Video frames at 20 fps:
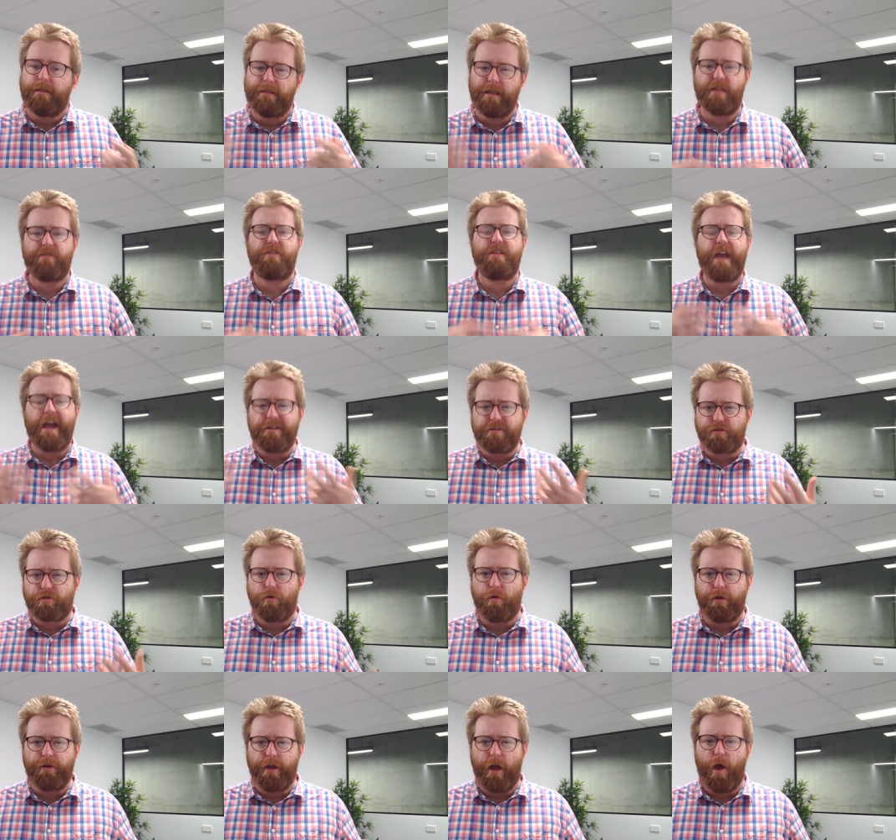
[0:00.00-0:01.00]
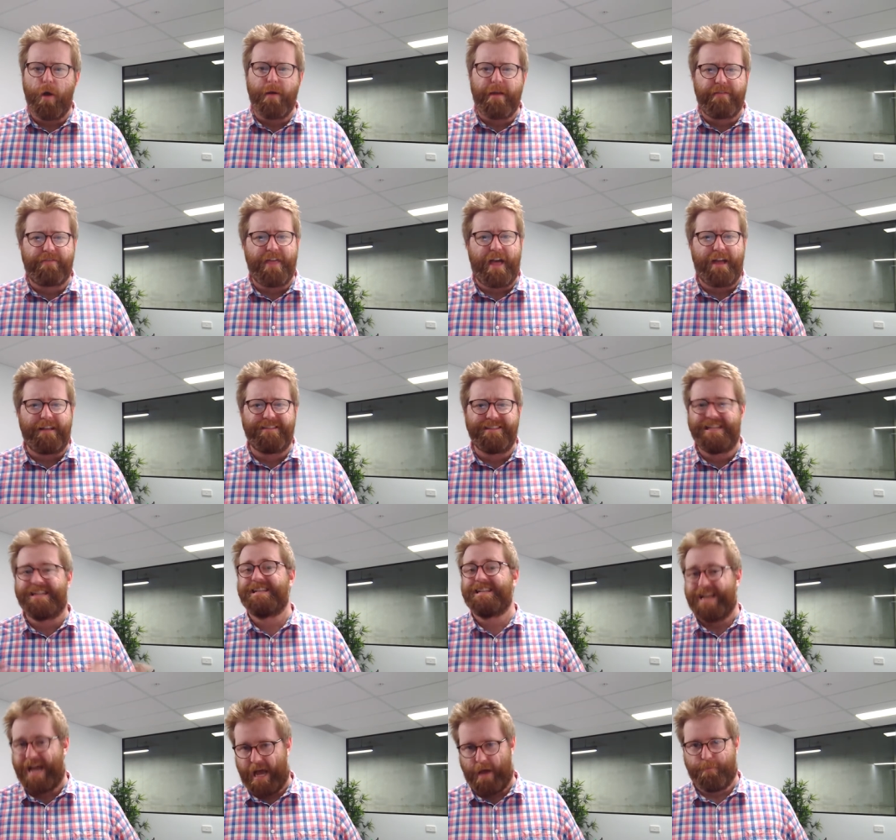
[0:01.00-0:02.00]
let the Adj Core know if that
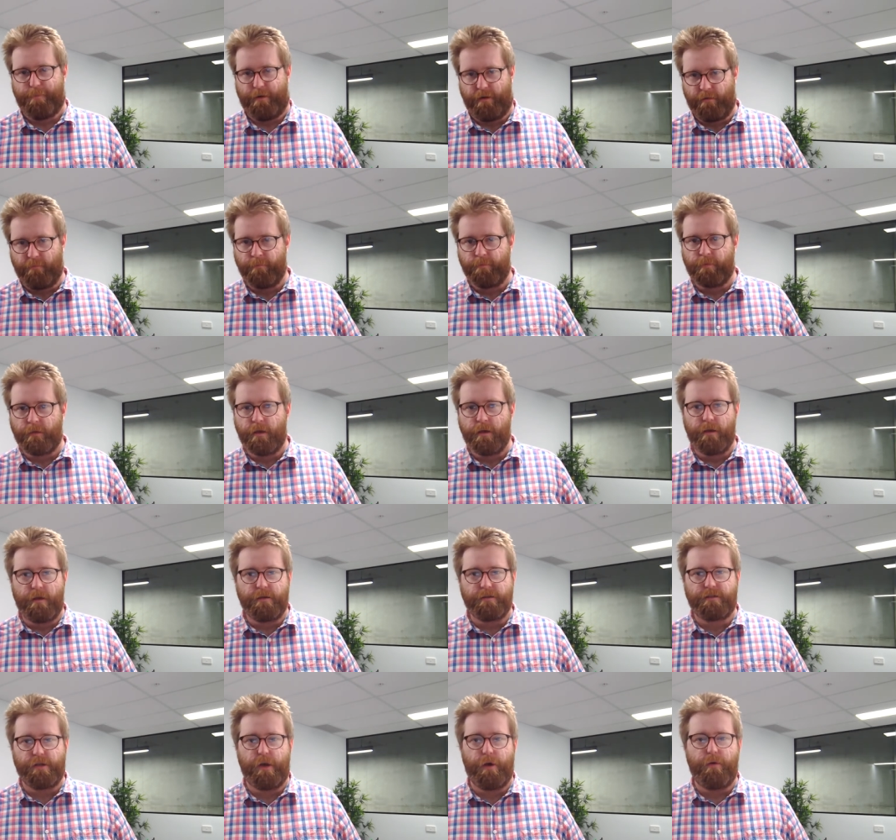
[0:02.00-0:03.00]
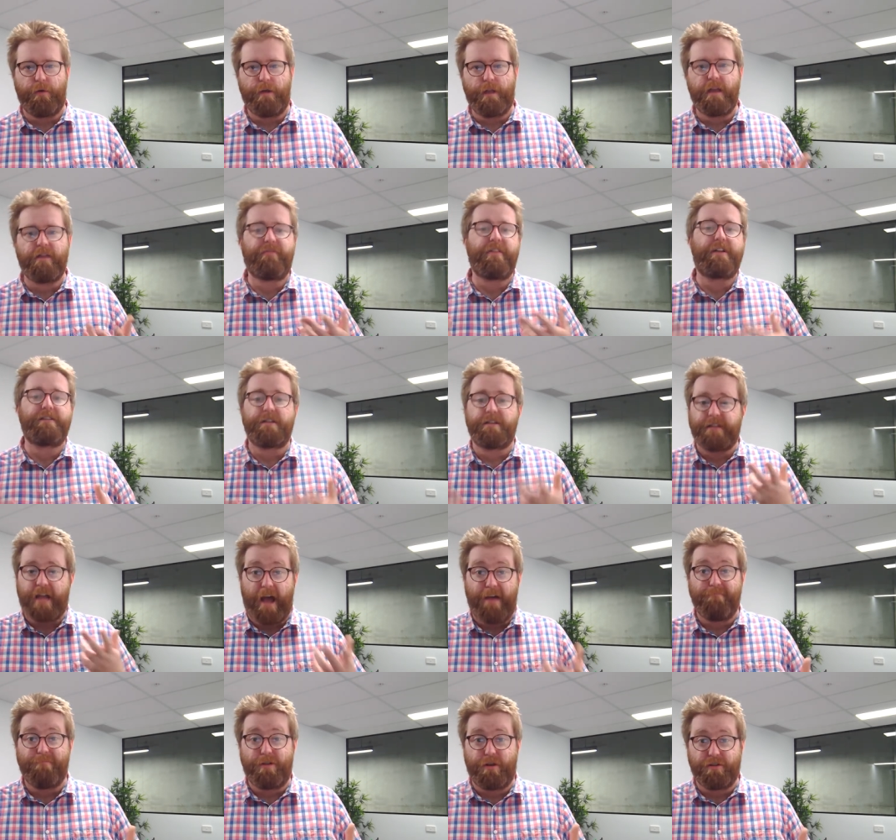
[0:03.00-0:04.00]
didn't happen. So if that didn't
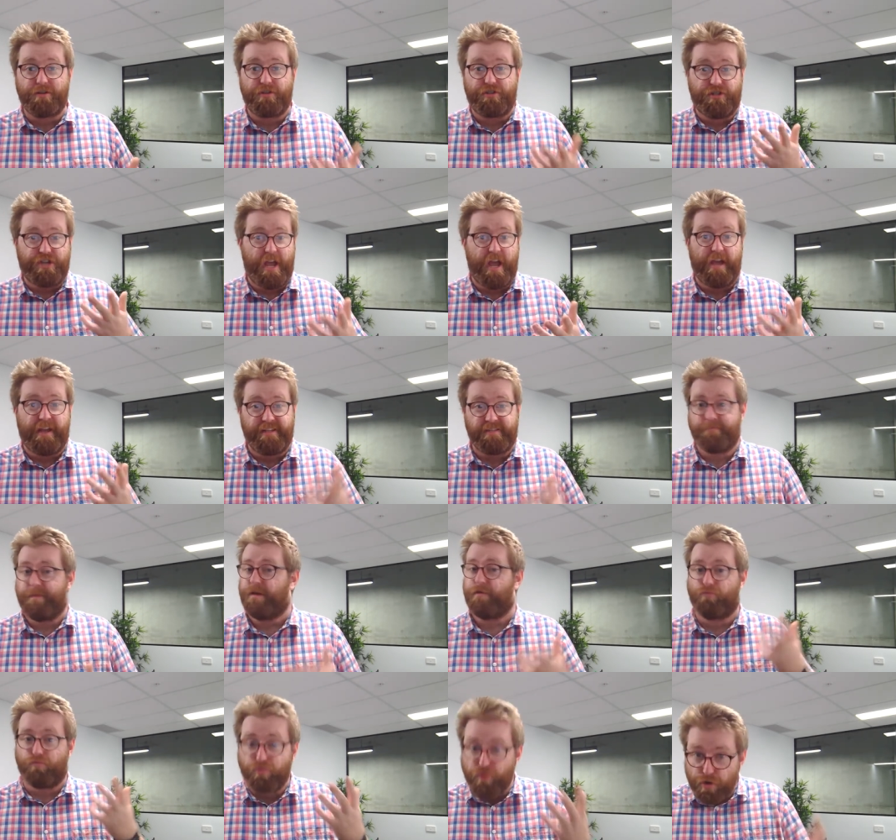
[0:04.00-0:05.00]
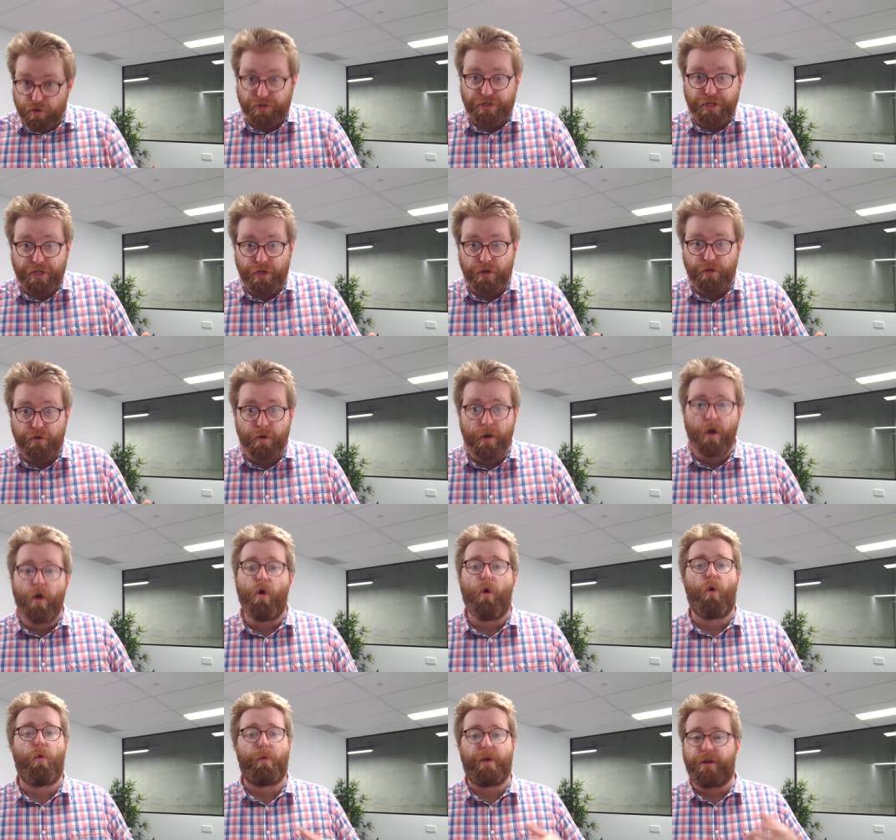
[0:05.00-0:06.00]
happen because a chair has been rude to you
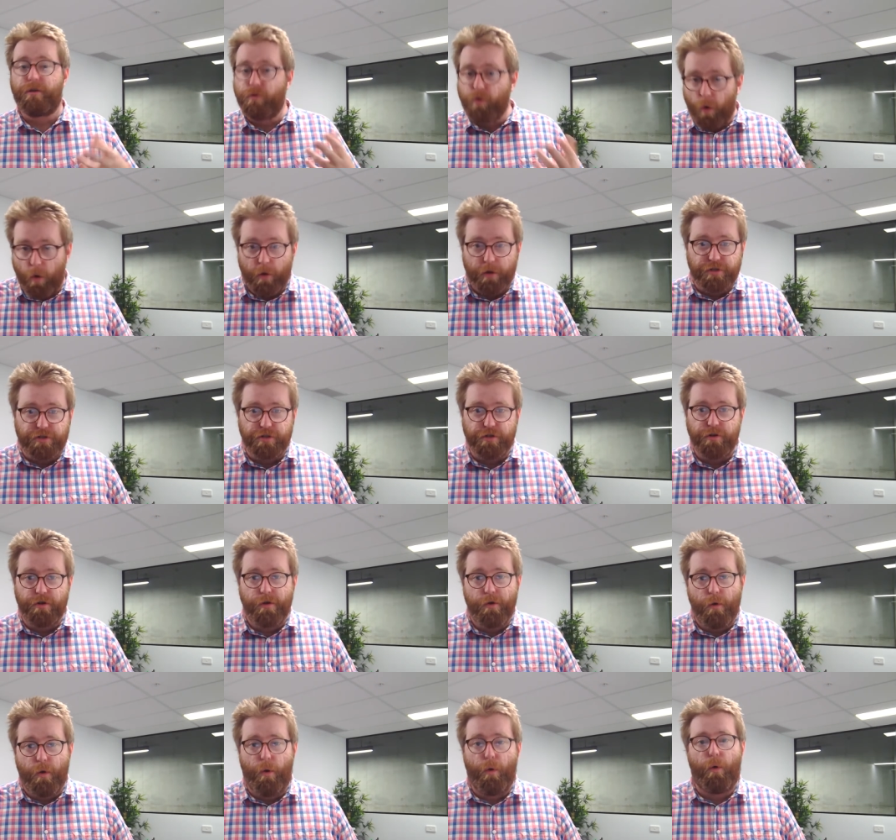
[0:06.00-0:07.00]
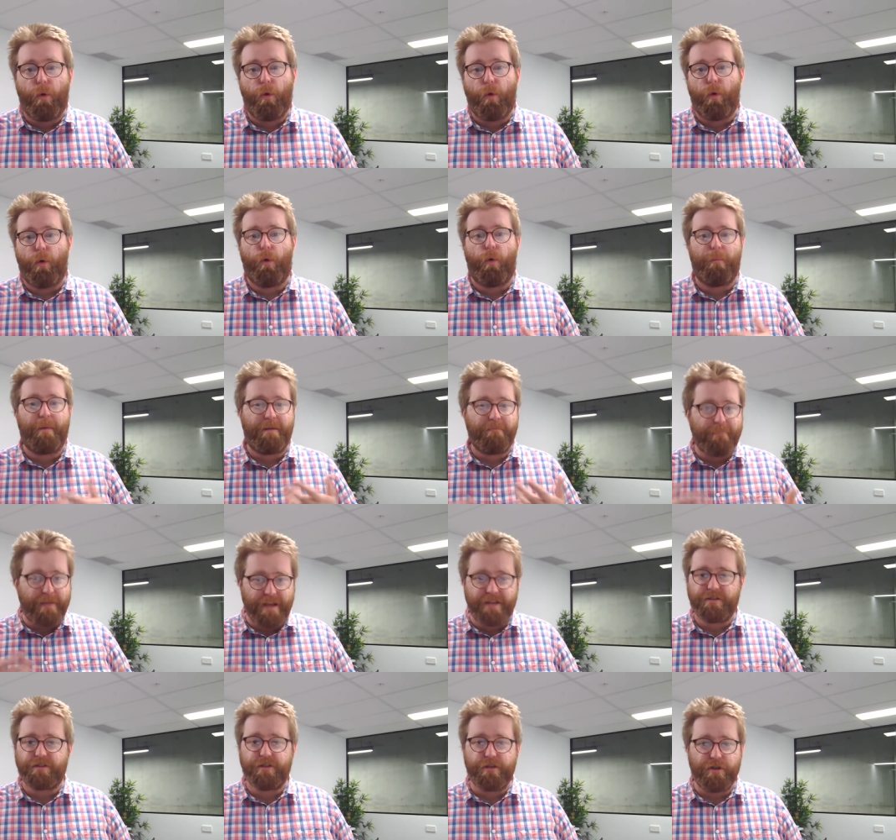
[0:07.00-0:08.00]
or ignored you or, or, or been
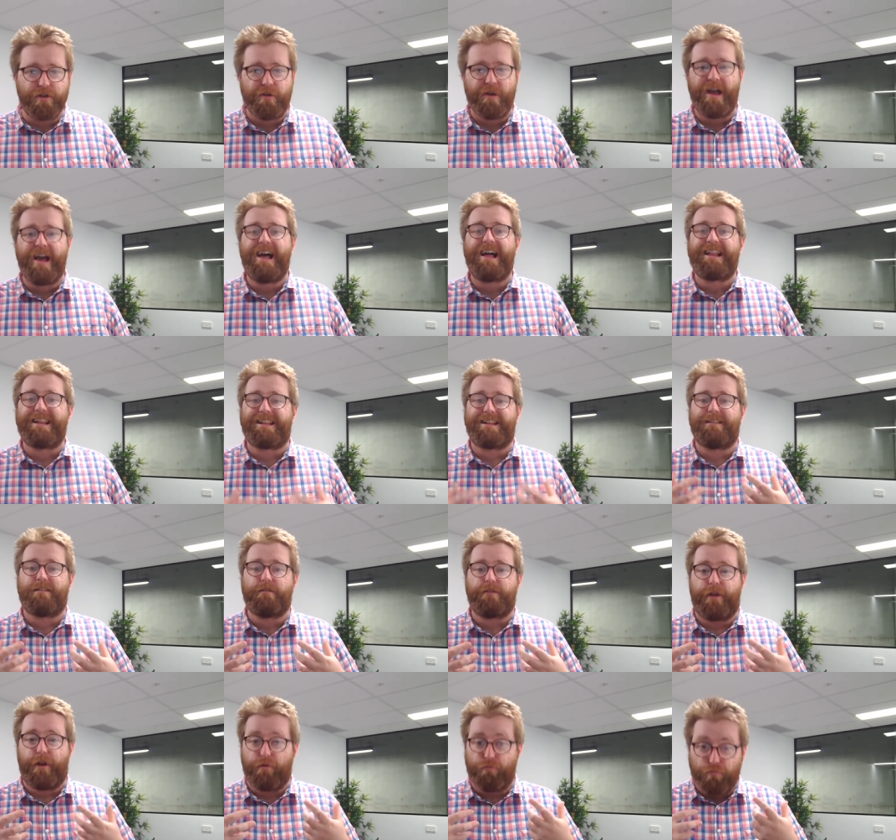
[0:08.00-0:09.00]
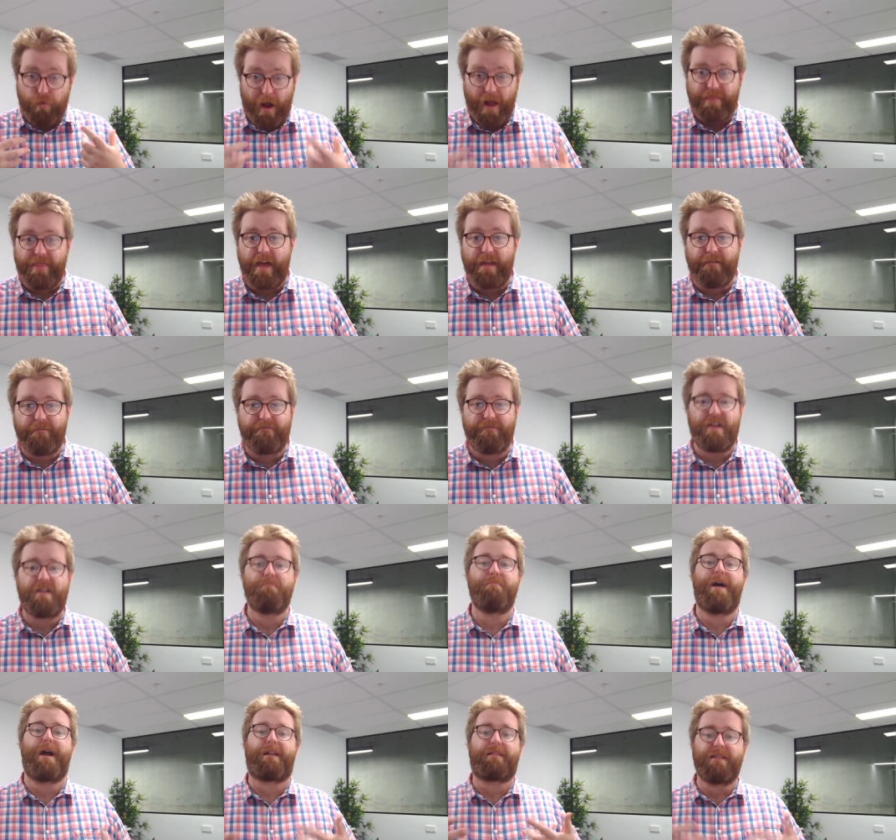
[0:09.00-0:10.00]
mean to you, you know, write that in
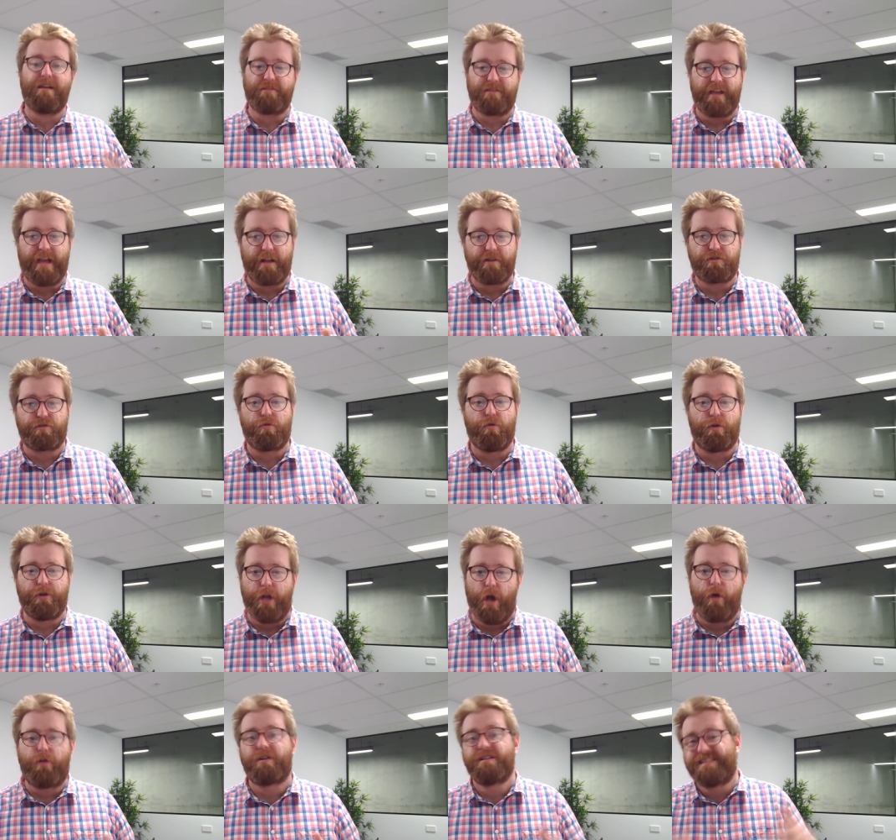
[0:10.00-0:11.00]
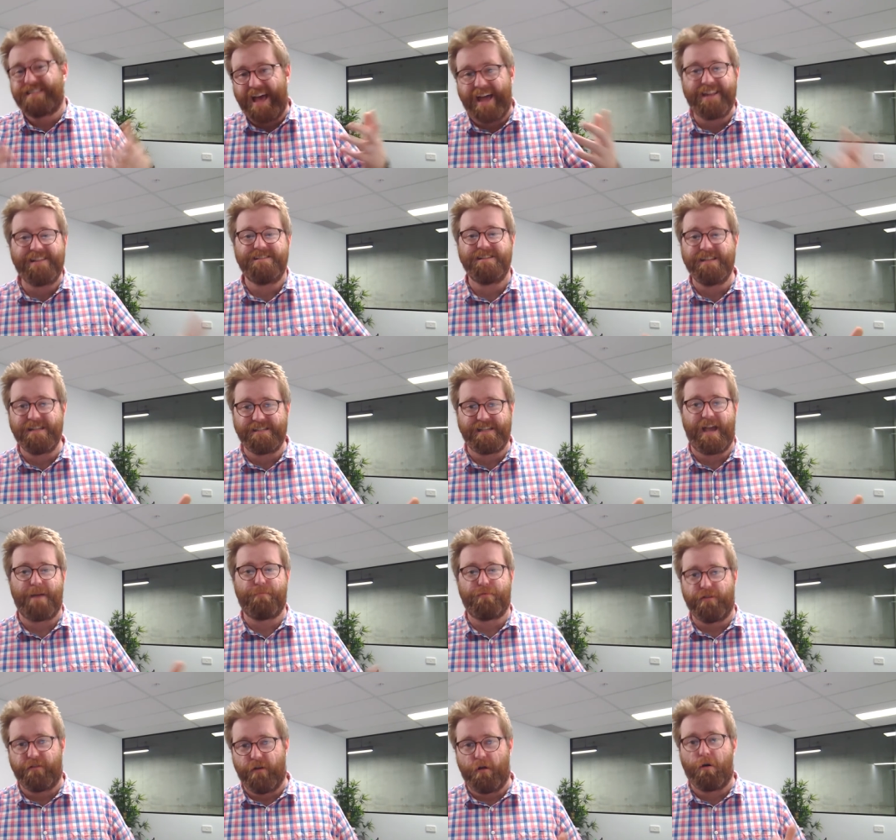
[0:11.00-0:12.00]
feedback, let the Adj Core know because that is an
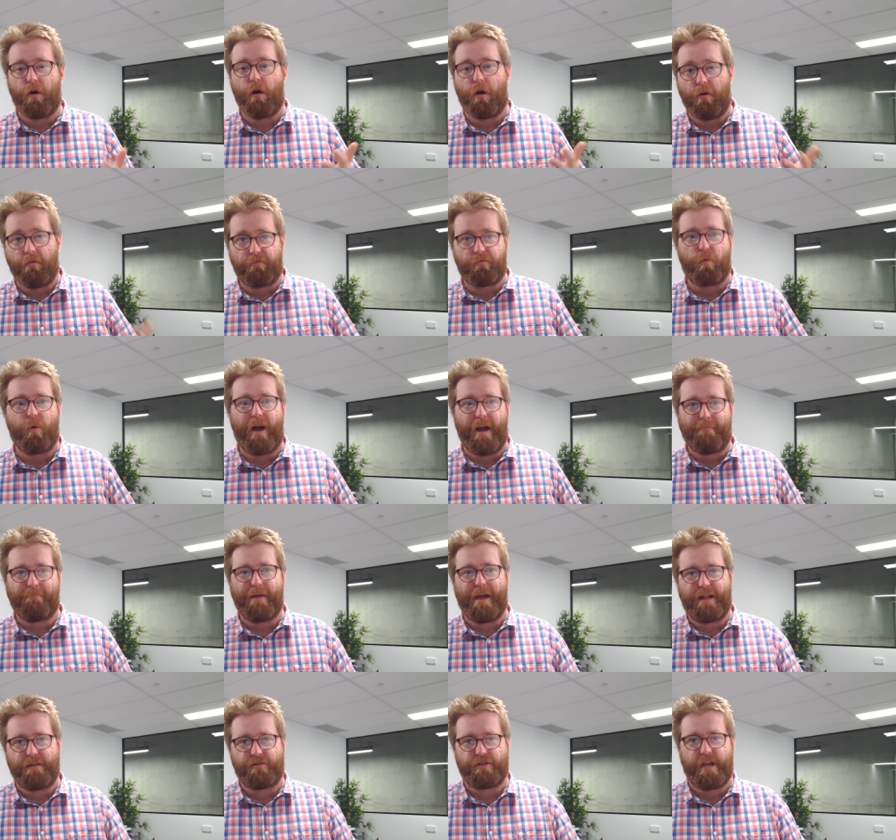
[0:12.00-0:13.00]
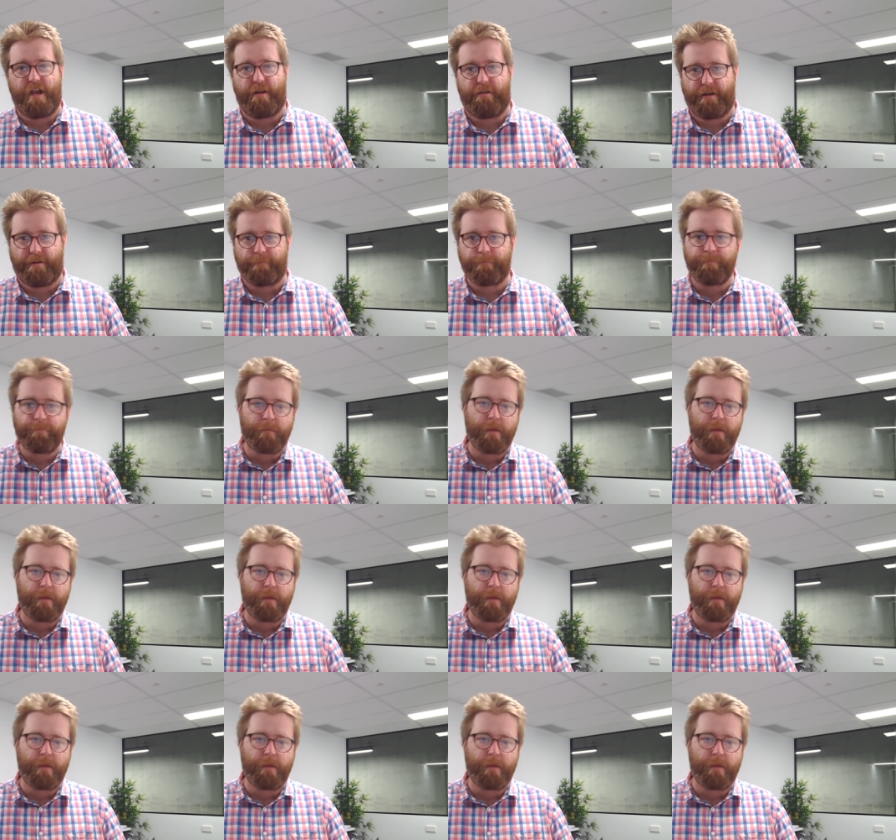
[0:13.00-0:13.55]
example of, of quite bad chairing.